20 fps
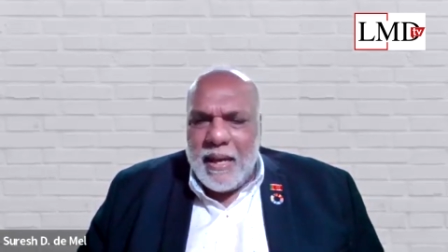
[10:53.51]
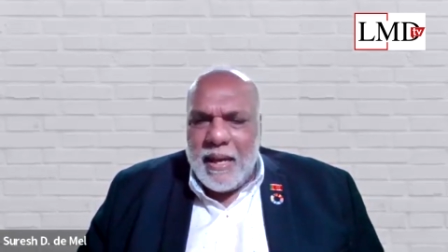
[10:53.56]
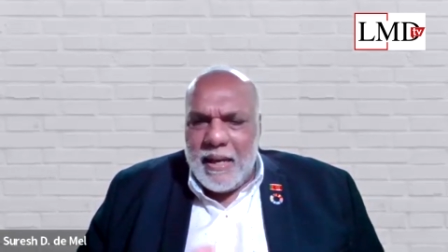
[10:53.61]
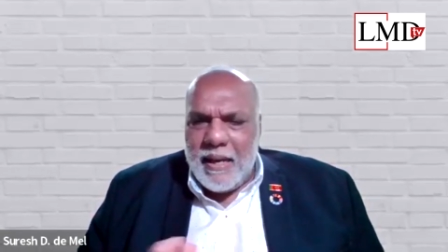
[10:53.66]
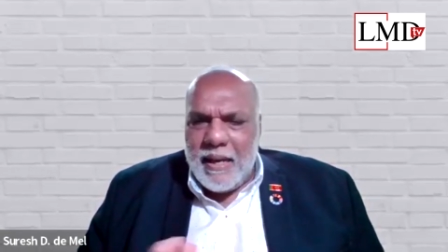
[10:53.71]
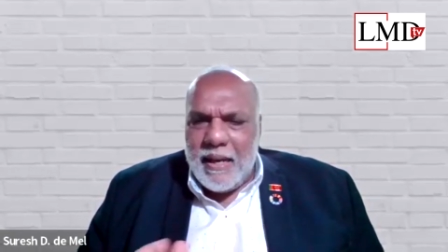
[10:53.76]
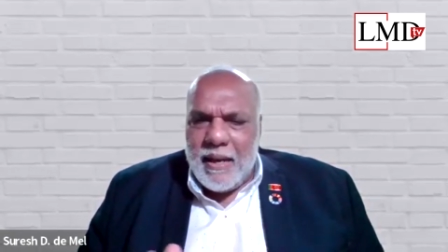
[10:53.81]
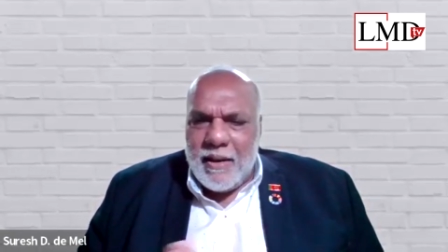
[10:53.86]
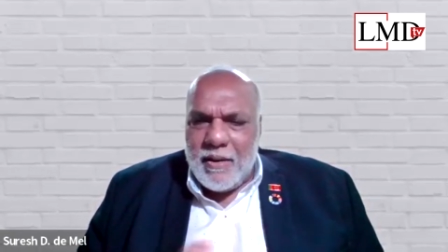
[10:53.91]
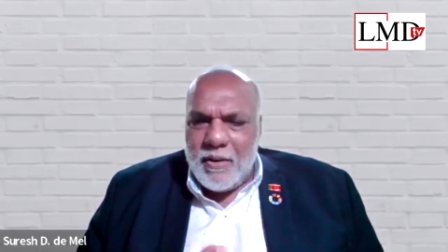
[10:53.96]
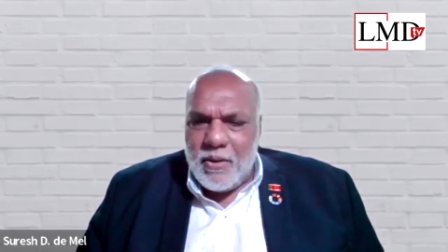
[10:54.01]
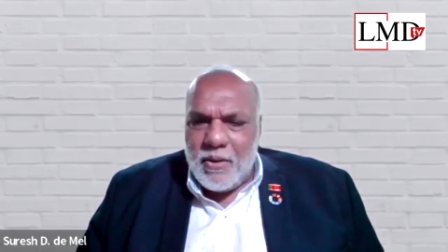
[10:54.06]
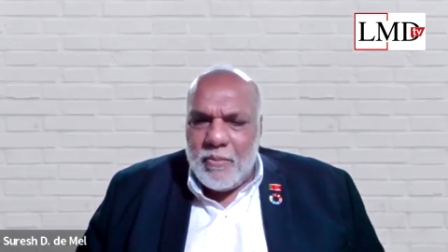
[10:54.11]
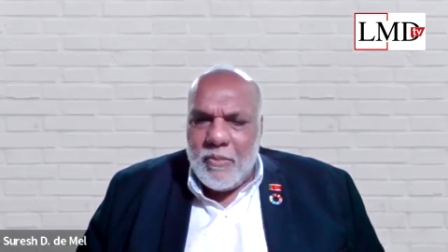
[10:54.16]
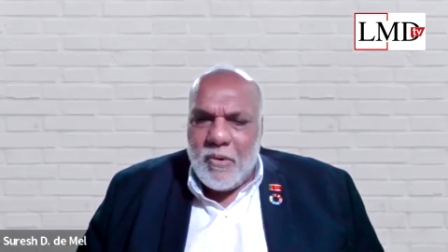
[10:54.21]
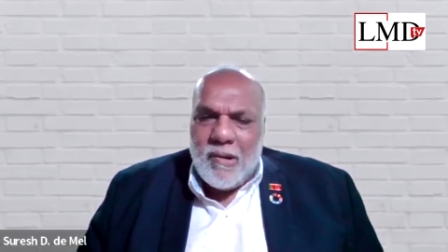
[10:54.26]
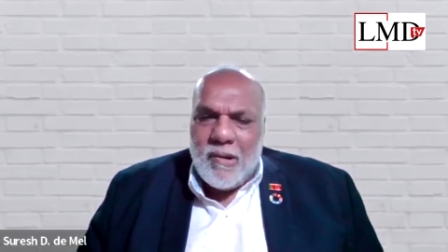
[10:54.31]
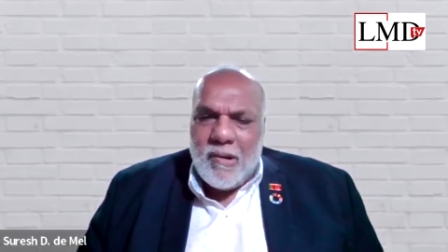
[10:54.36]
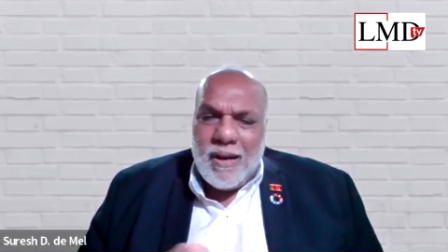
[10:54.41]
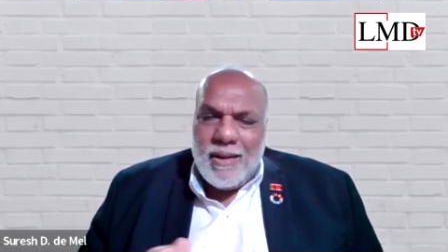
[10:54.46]
India to
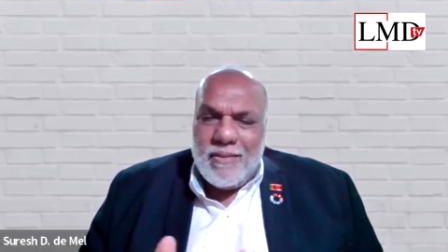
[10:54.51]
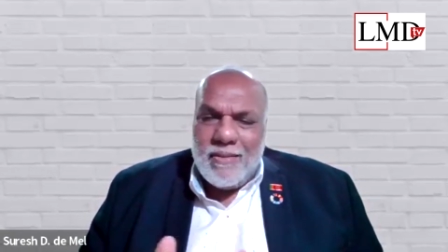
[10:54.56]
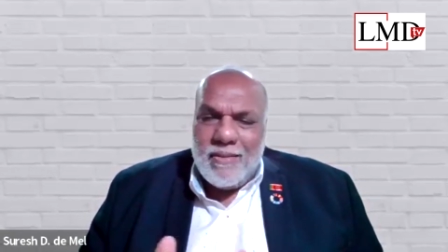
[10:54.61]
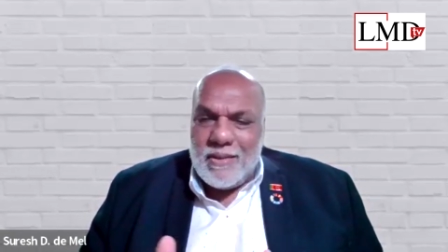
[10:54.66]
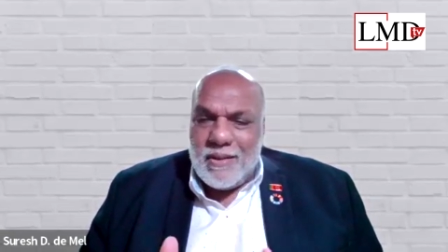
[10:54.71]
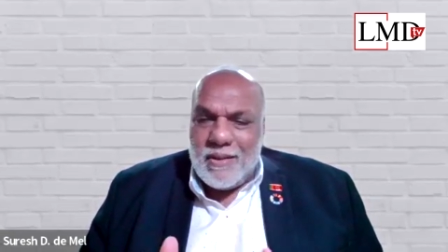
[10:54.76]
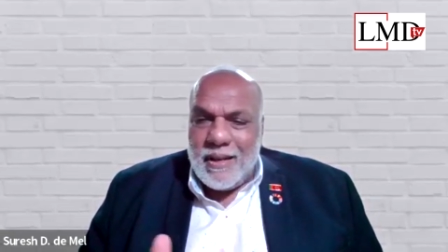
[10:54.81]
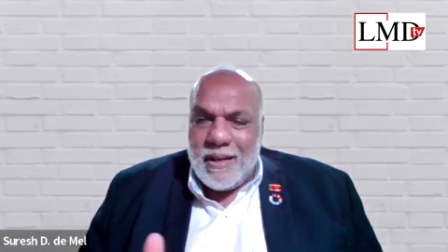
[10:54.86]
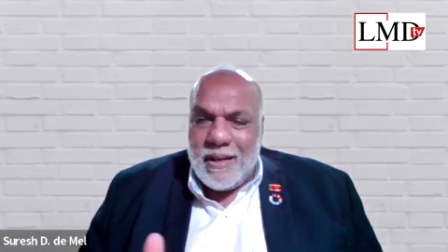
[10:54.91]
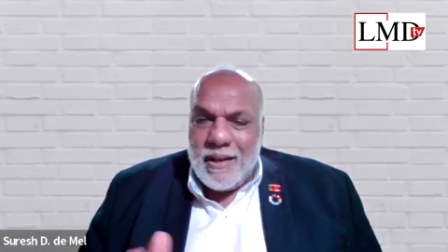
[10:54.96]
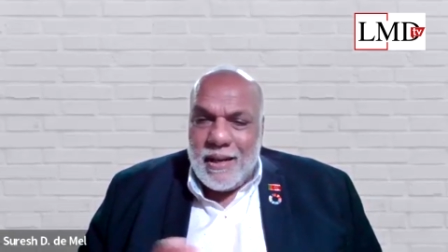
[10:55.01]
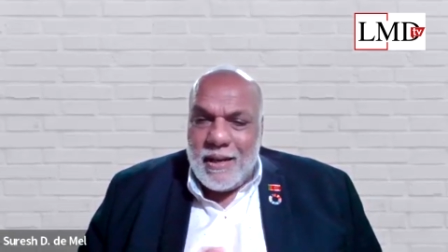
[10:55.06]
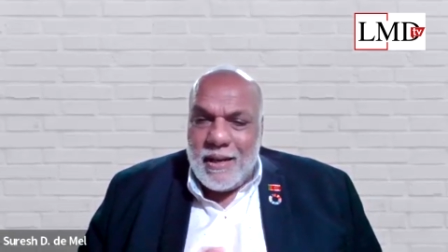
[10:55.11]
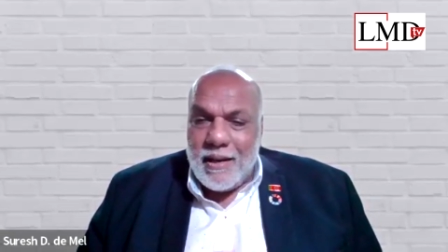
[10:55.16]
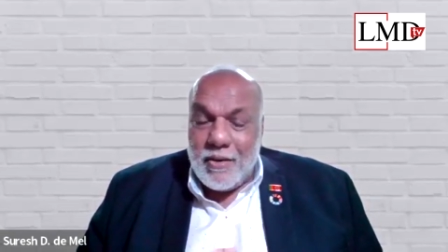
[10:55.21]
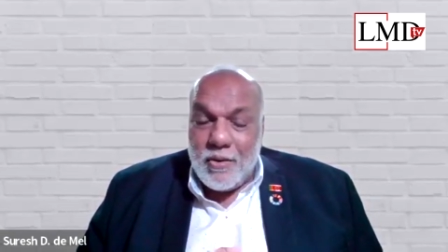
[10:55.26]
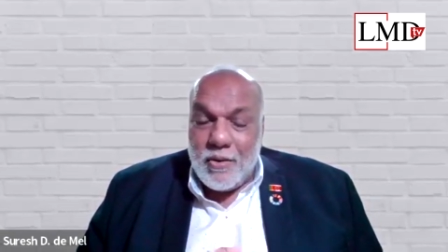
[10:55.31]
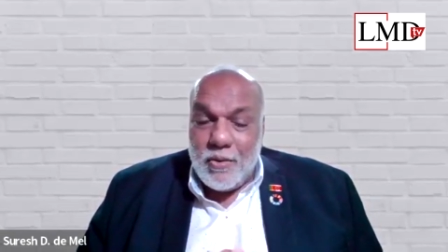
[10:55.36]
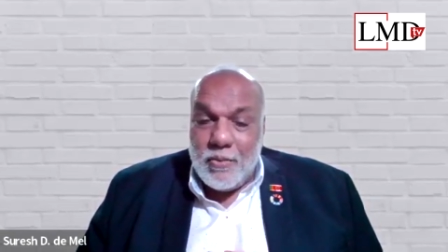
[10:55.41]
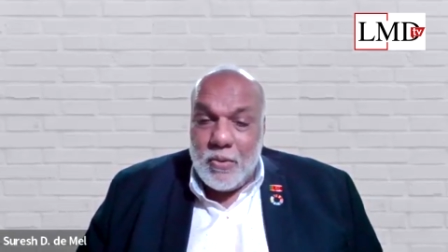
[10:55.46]
the Maldives or
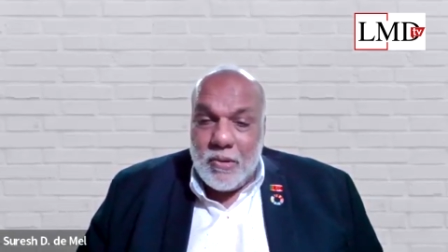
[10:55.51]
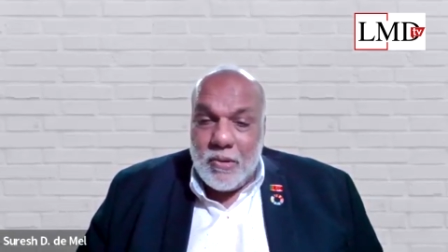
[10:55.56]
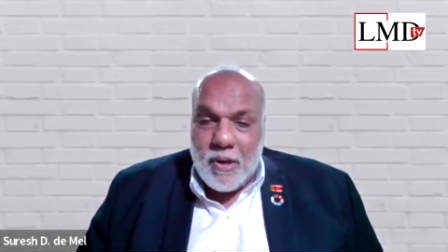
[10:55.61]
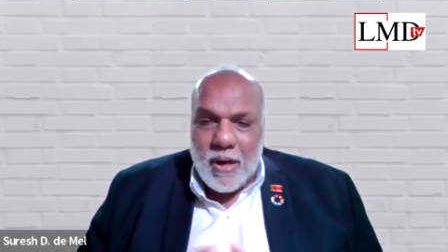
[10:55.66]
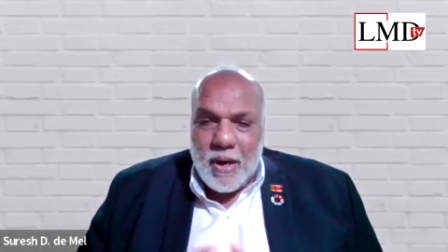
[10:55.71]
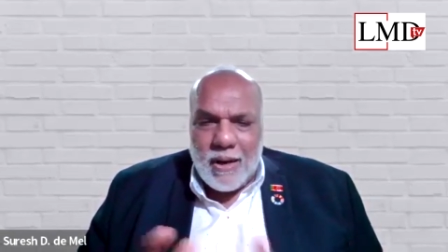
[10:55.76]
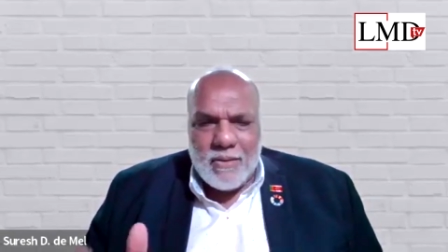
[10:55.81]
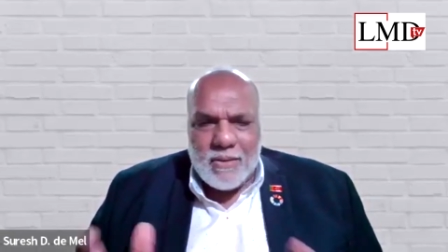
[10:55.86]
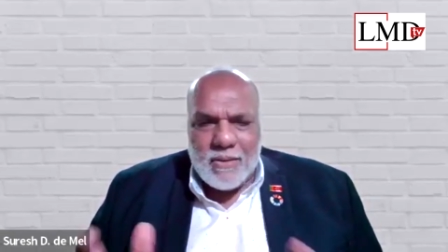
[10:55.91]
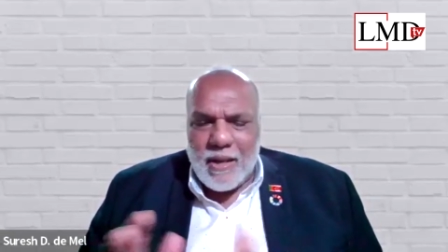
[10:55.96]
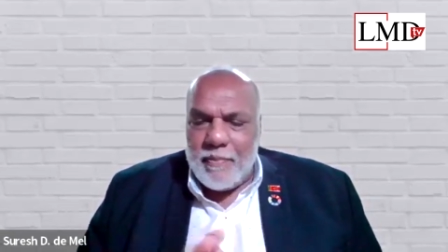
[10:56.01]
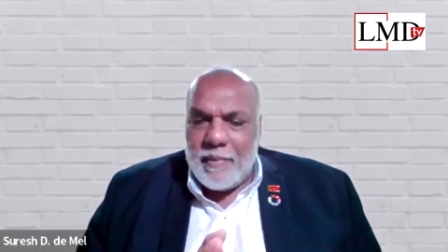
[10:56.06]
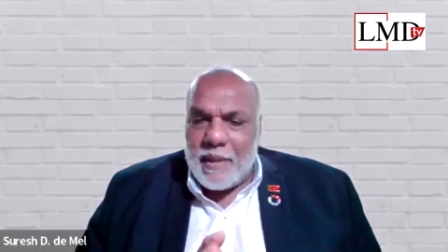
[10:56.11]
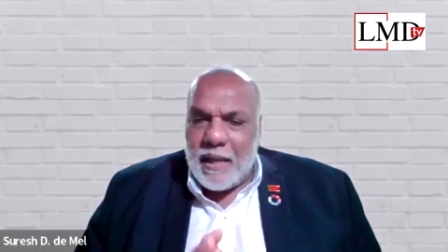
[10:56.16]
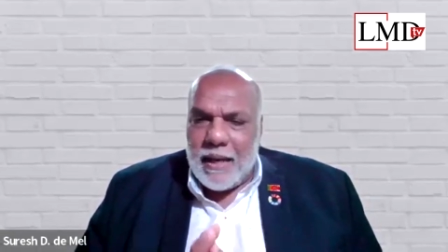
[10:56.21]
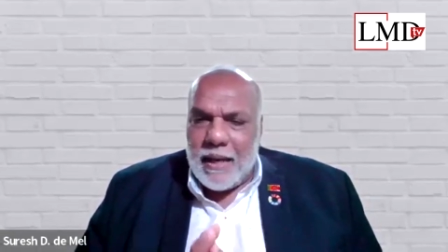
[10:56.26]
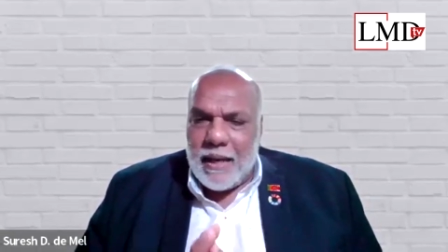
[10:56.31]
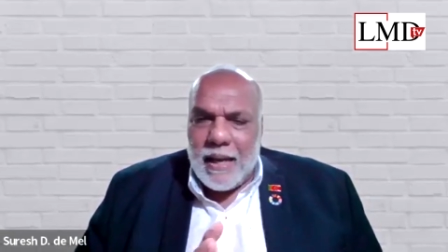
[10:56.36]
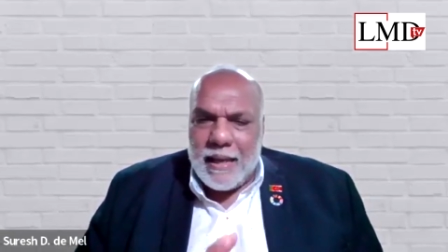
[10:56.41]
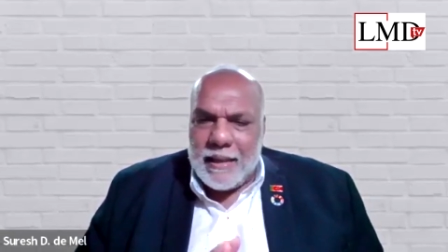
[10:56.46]
India to Bhutan or
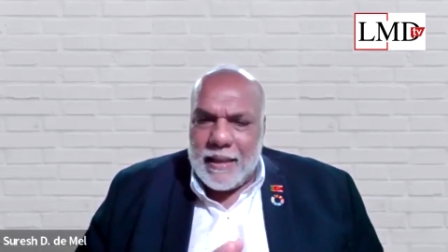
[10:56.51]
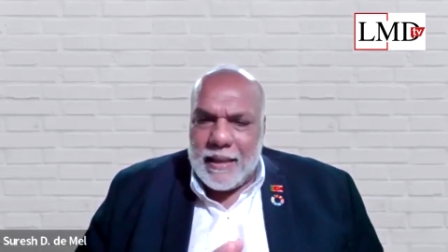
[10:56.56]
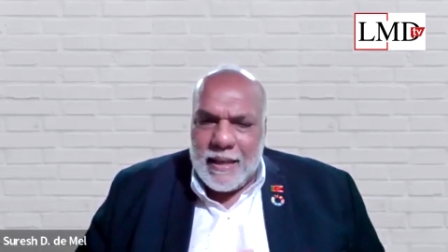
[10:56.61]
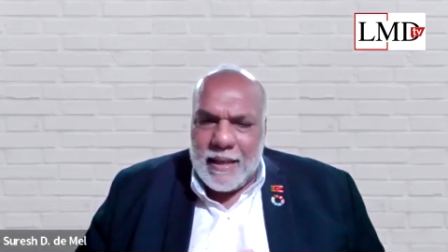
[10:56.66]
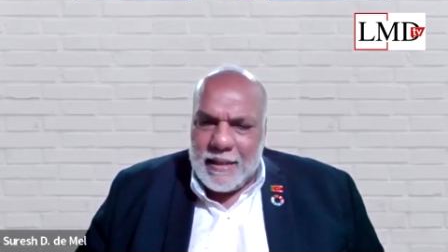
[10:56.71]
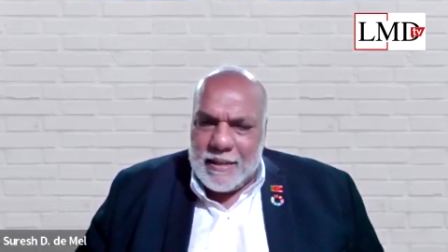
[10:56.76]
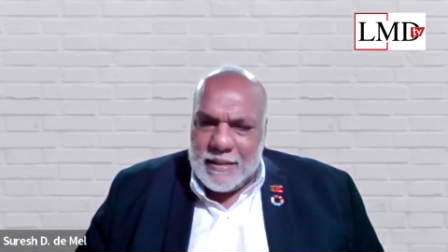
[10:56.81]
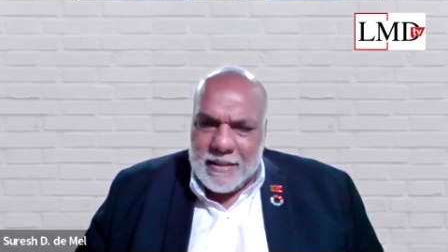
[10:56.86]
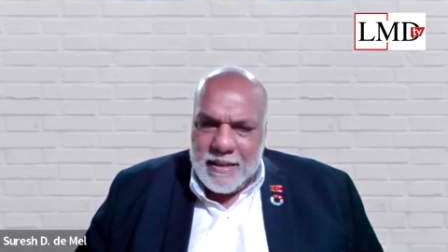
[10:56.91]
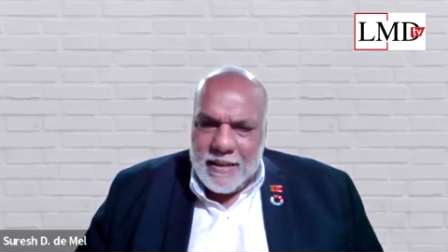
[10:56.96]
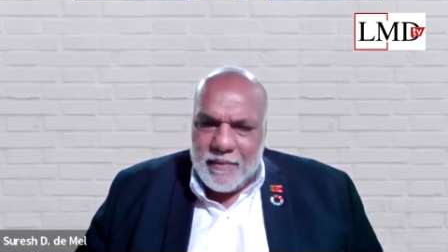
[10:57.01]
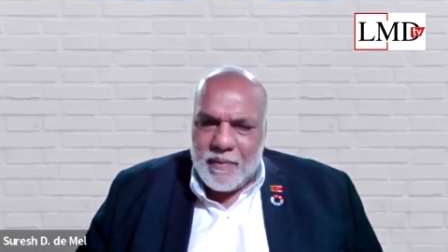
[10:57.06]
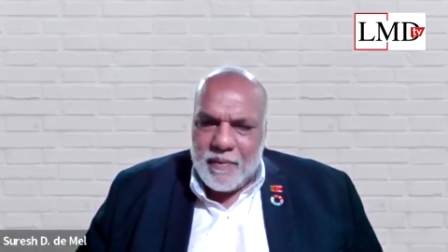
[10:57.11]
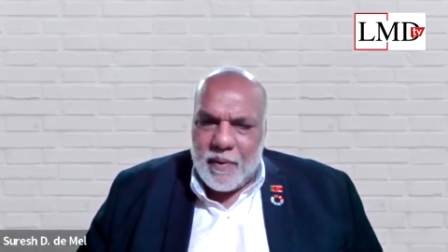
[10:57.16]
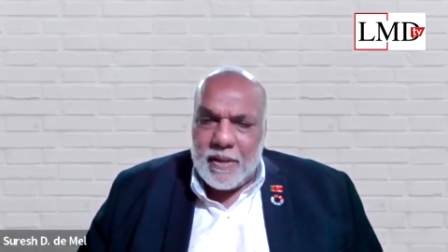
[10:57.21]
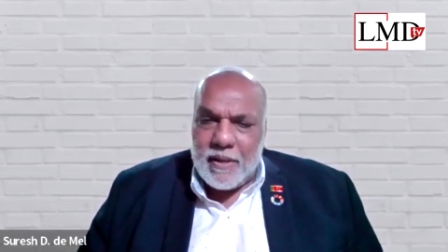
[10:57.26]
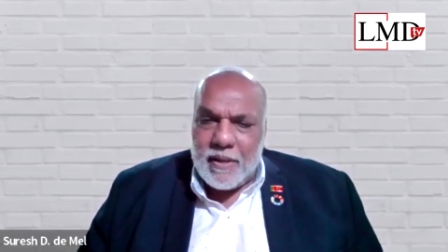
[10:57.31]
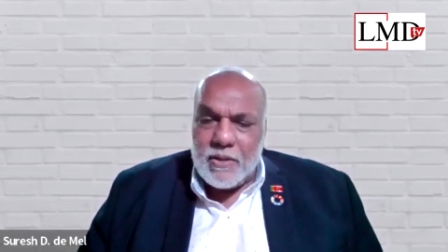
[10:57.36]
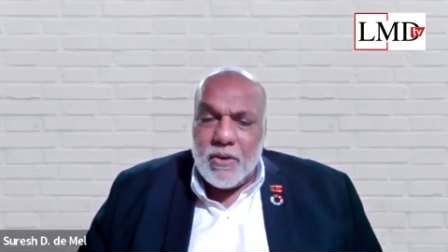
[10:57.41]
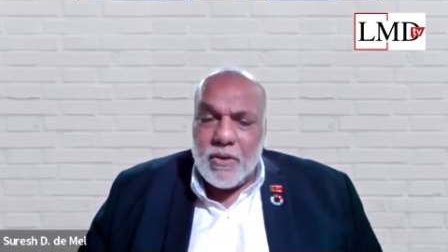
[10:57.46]
something like that is
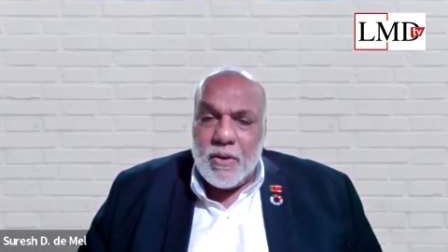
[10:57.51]
different.